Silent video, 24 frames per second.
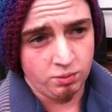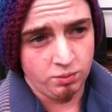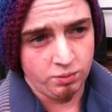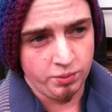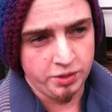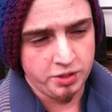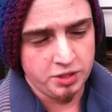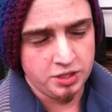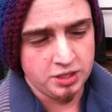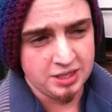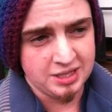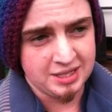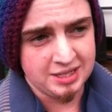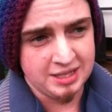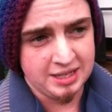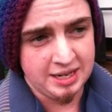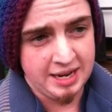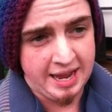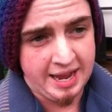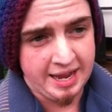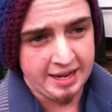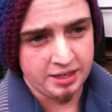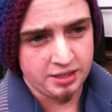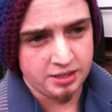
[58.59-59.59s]
which is
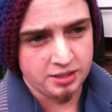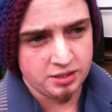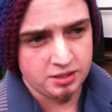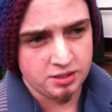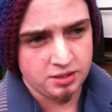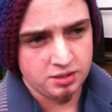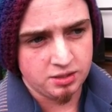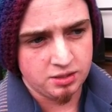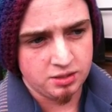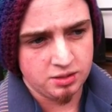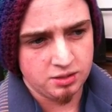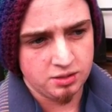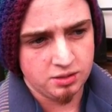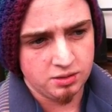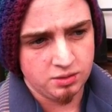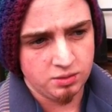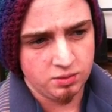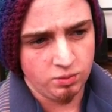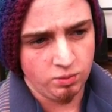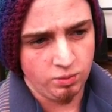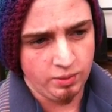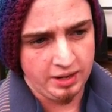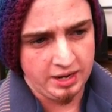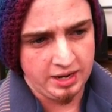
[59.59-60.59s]
next
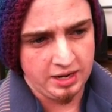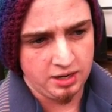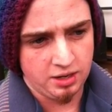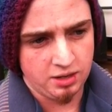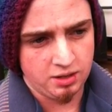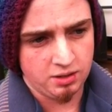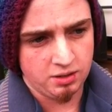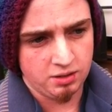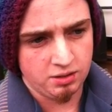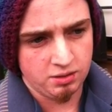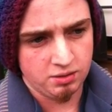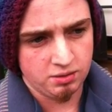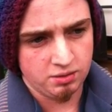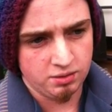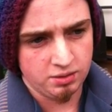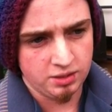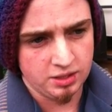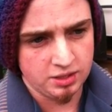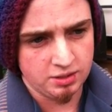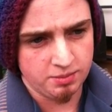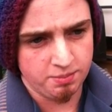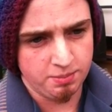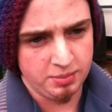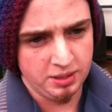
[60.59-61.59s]
week.
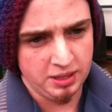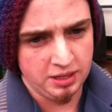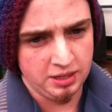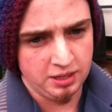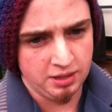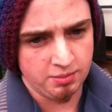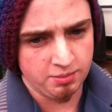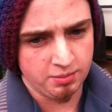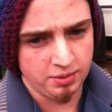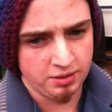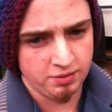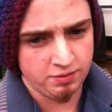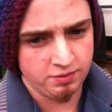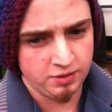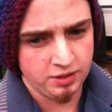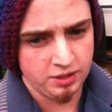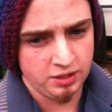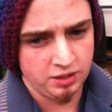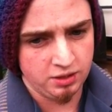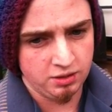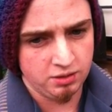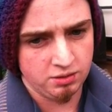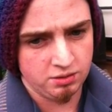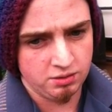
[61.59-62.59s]
There's a bean in my
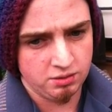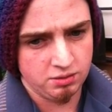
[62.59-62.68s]
feed.